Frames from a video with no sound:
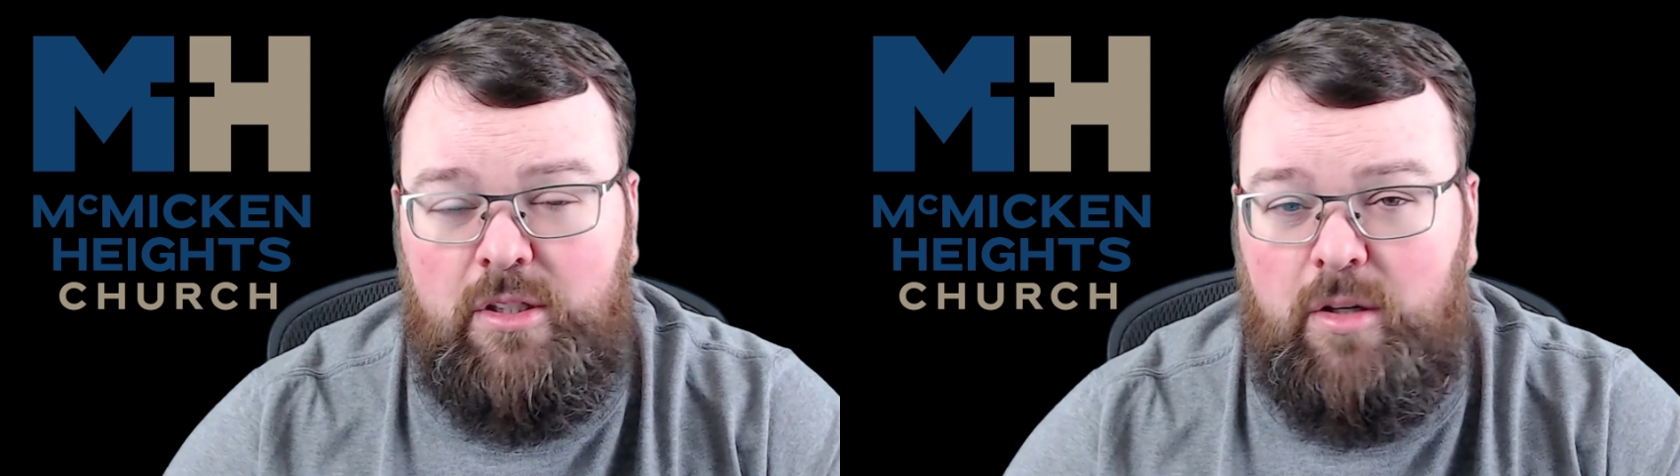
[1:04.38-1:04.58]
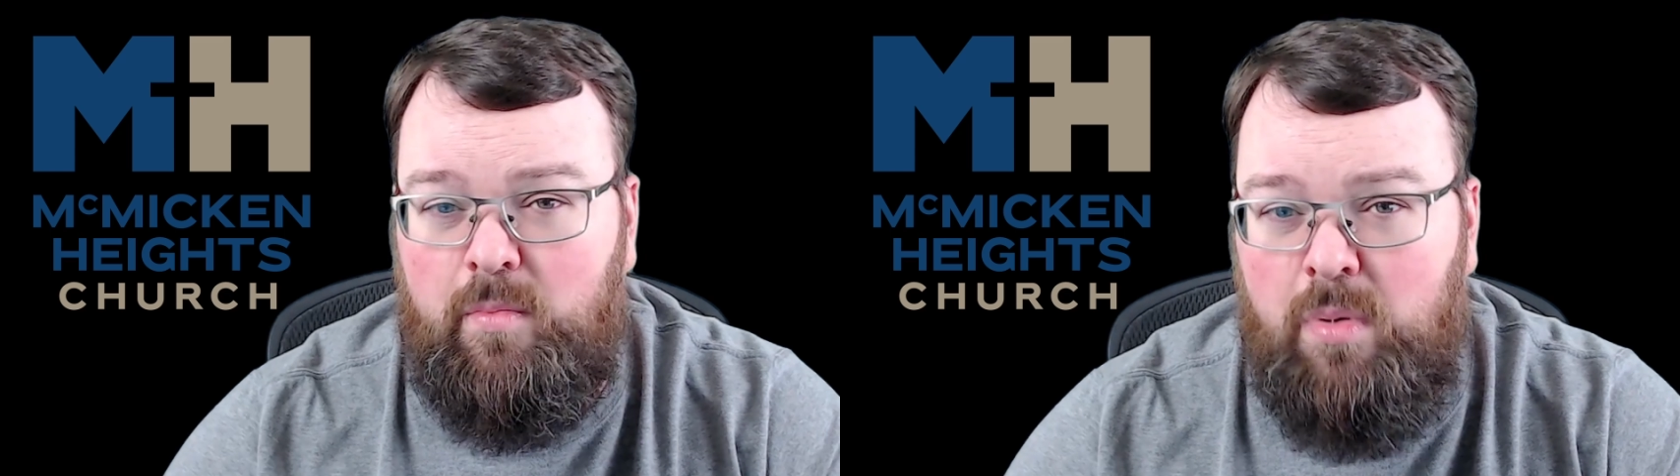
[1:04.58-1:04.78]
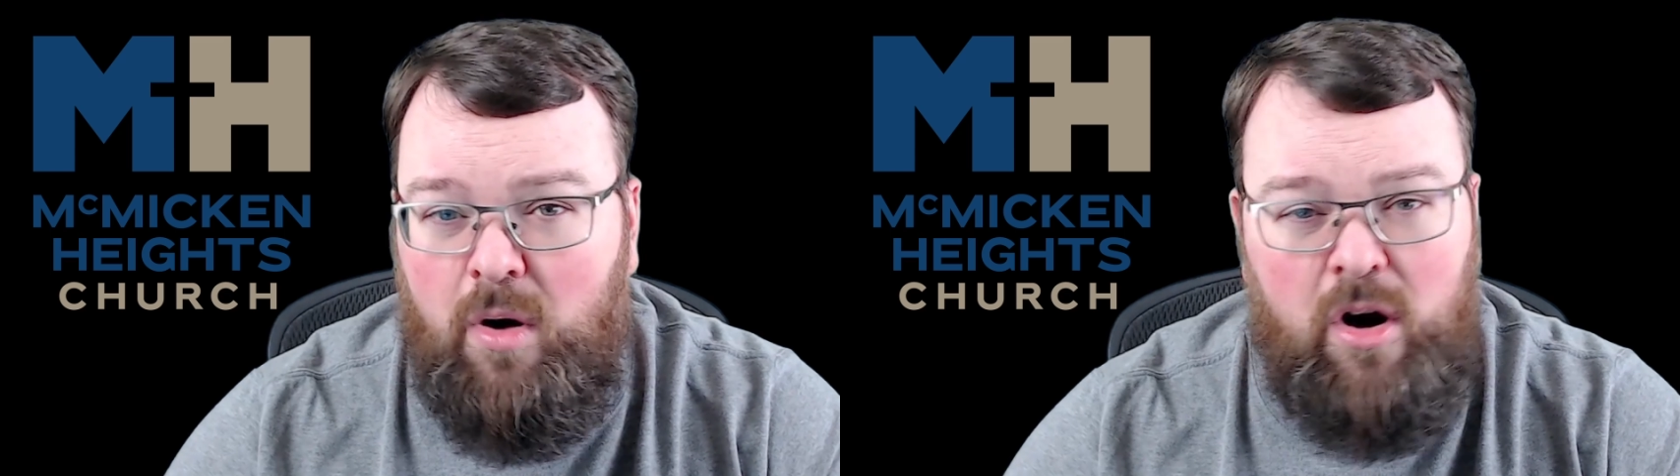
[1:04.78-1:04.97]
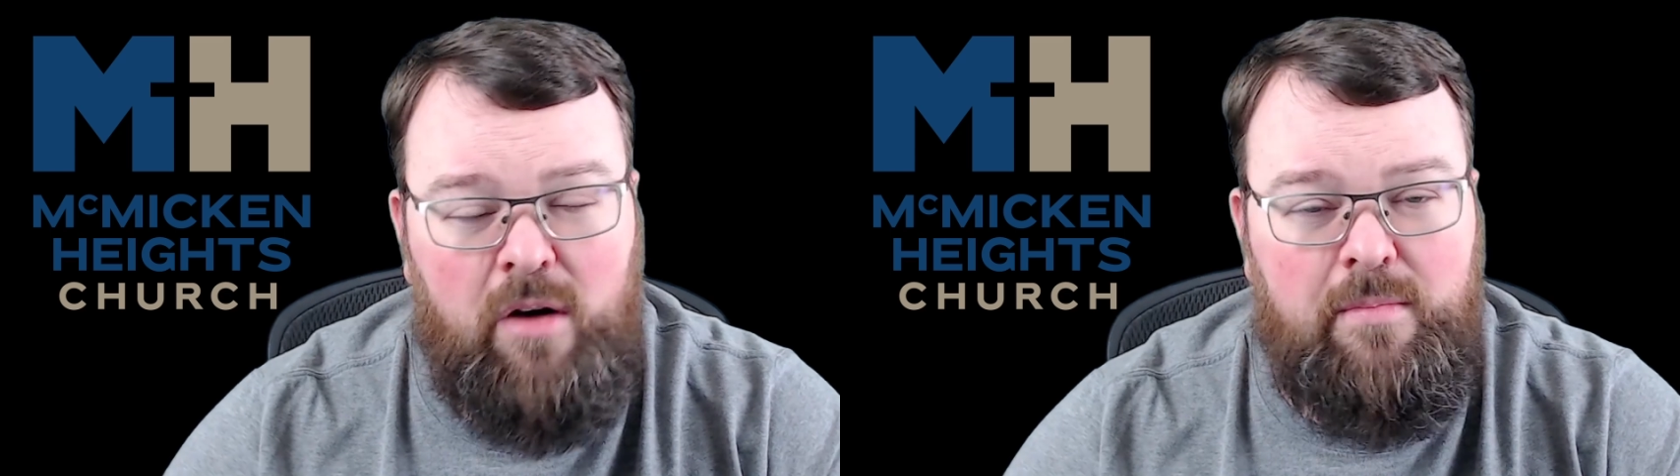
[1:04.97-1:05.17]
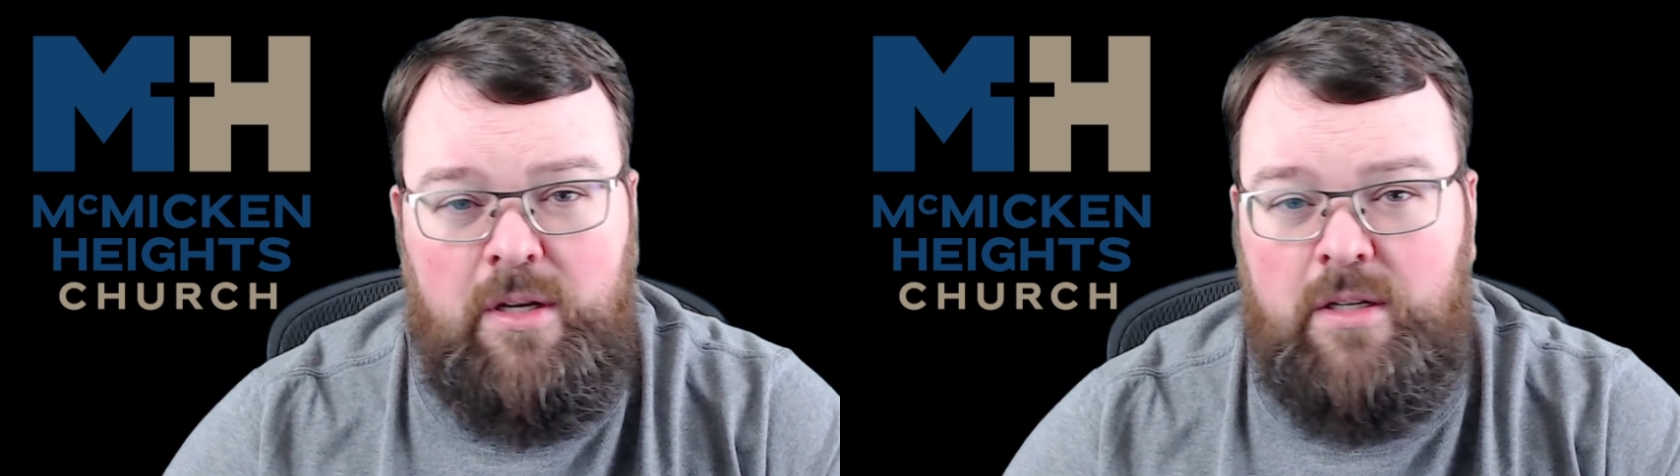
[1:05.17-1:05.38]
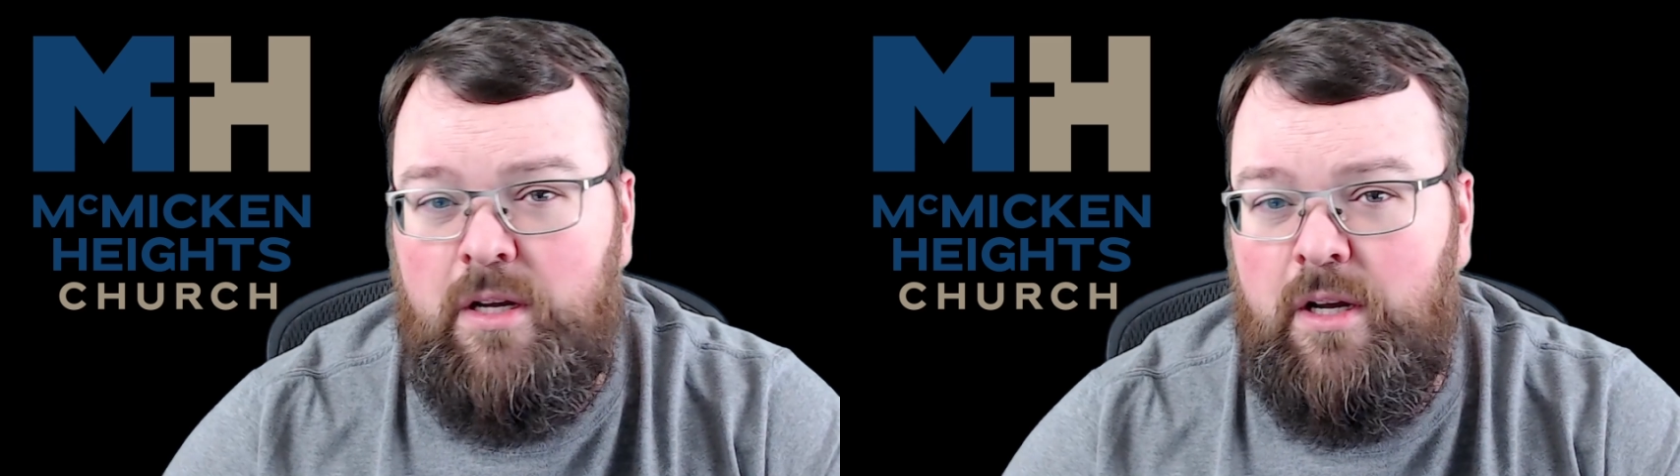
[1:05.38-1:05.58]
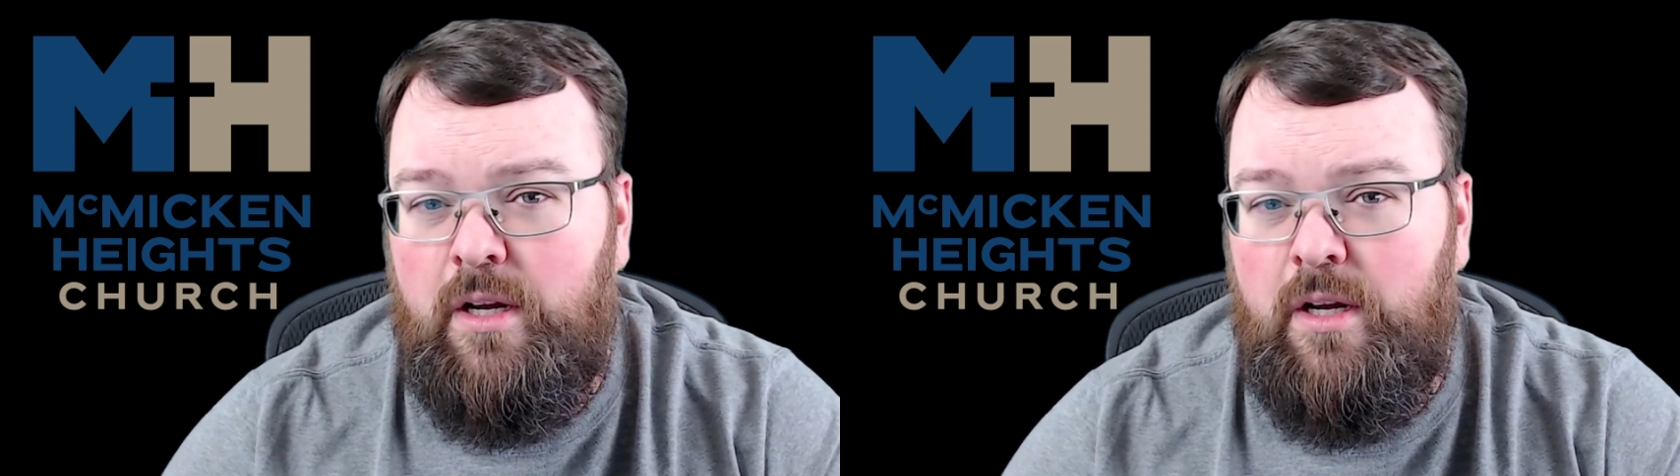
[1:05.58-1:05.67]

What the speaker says: an apartment,